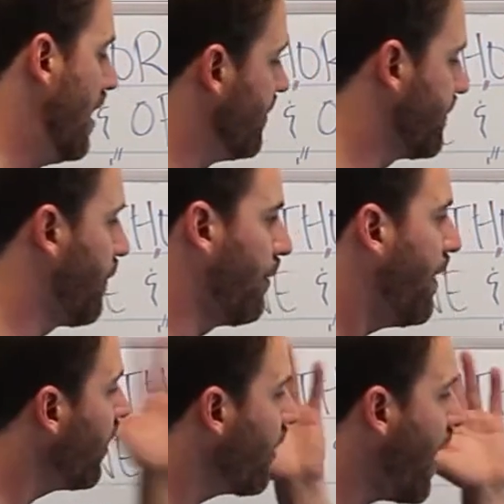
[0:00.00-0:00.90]
There's four
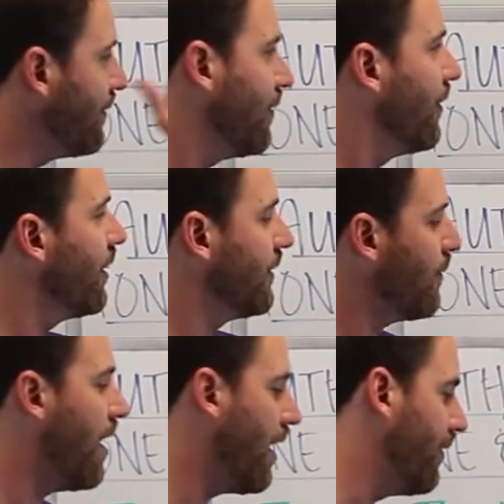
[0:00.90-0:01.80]
paragraphs, so that's
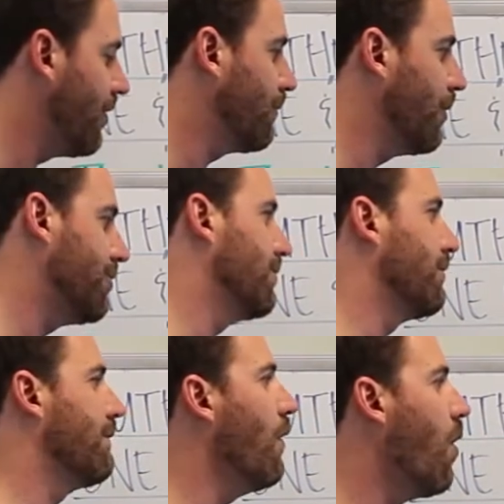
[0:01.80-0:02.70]
why there's one, two,
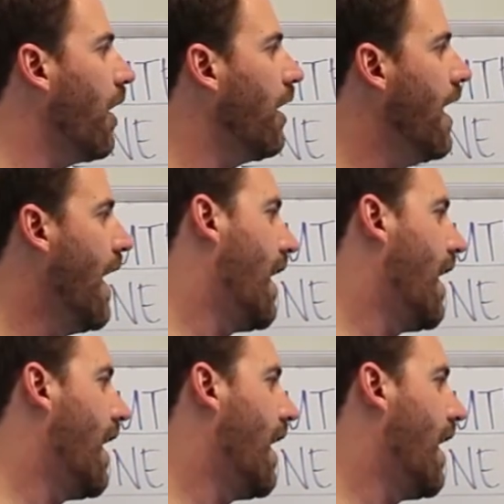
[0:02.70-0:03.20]
three, four.